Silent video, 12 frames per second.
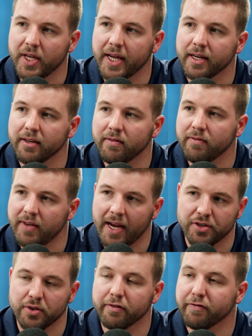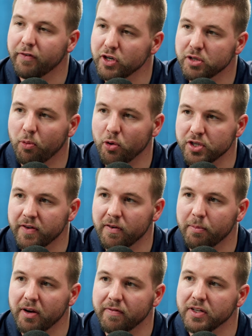It's like, so the first portion of
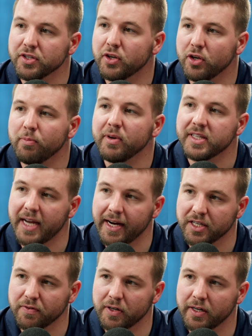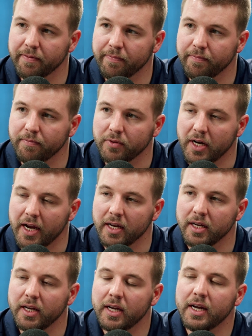your benefits could be tax-free,
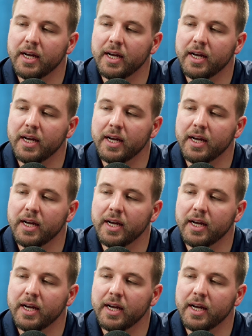okay?